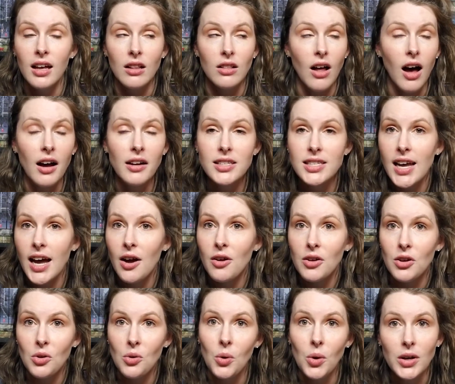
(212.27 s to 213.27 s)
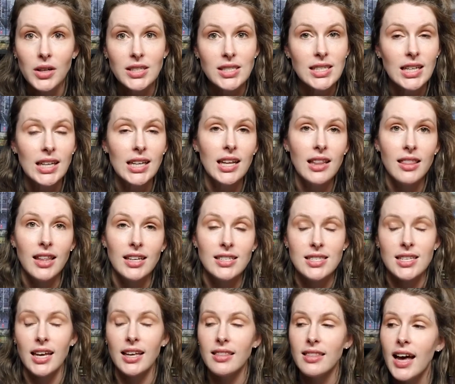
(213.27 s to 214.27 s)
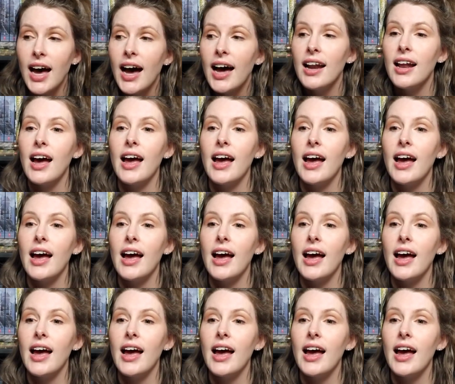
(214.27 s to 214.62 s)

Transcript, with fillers: lockdown and quarantine and things like that.